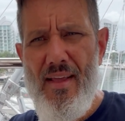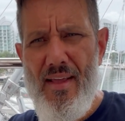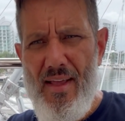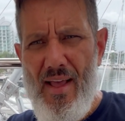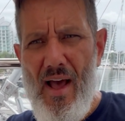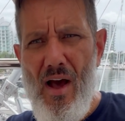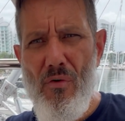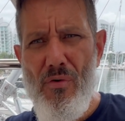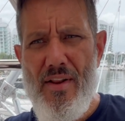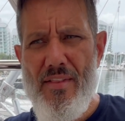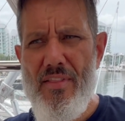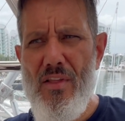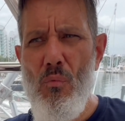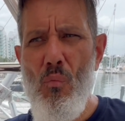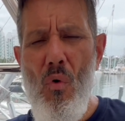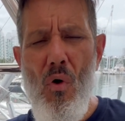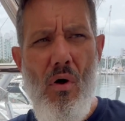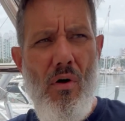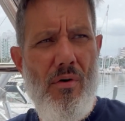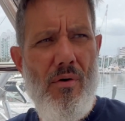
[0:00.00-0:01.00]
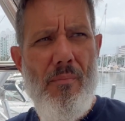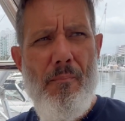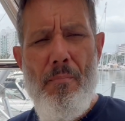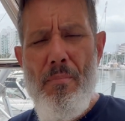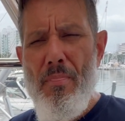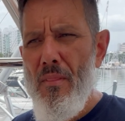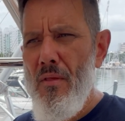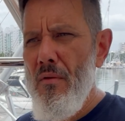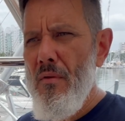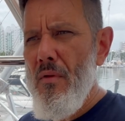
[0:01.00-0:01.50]
out at the water,
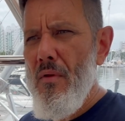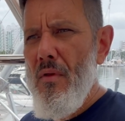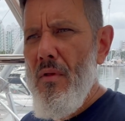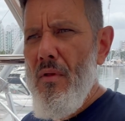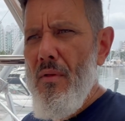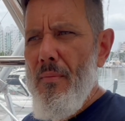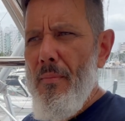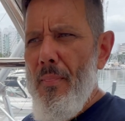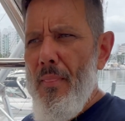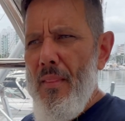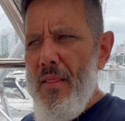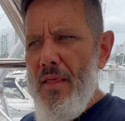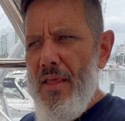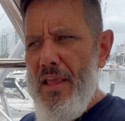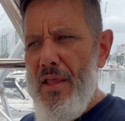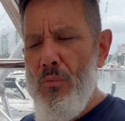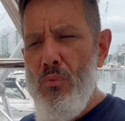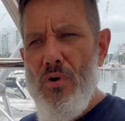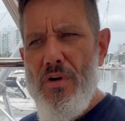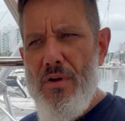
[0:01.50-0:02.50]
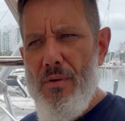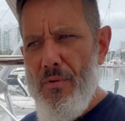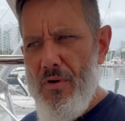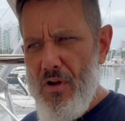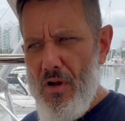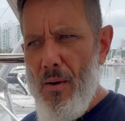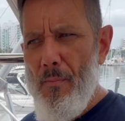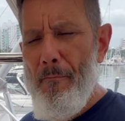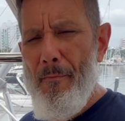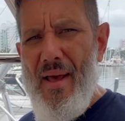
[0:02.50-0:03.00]
he would
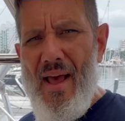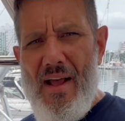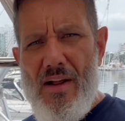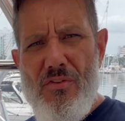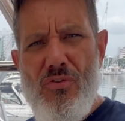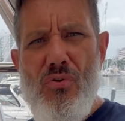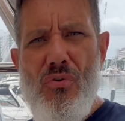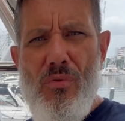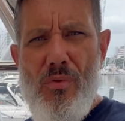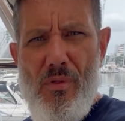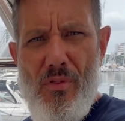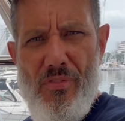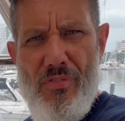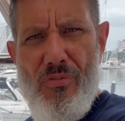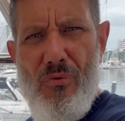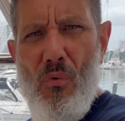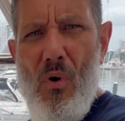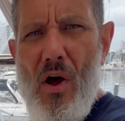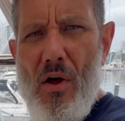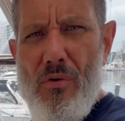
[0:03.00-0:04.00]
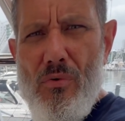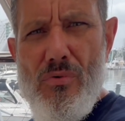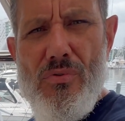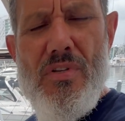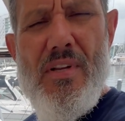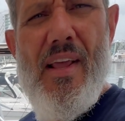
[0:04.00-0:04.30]
come back to the throttles